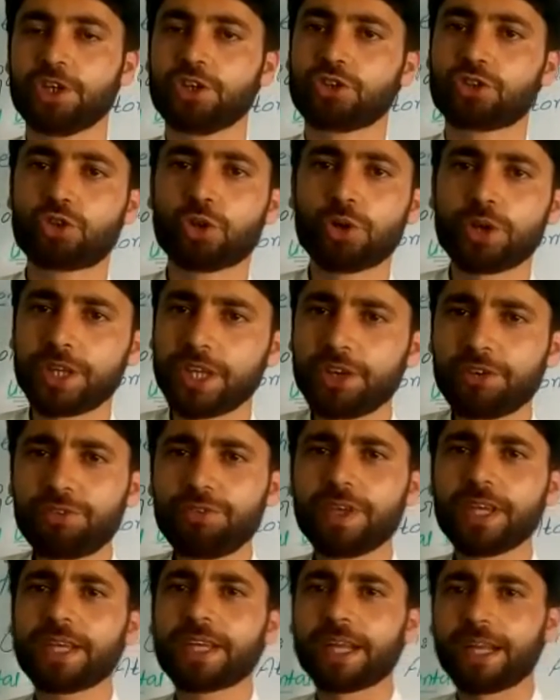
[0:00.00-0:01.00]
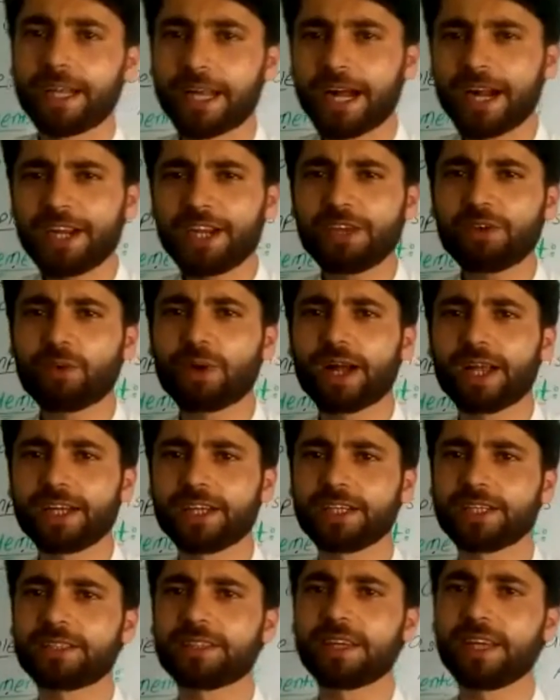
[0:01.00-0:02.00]
So if we cannot
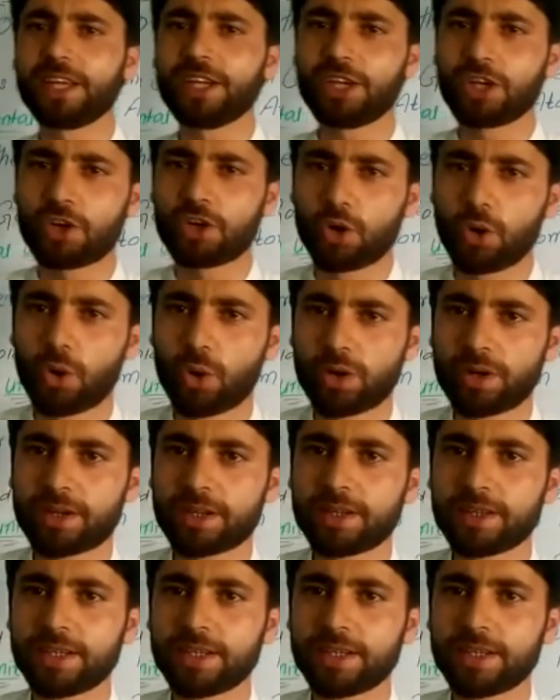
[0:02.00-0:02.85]
divide it any gold,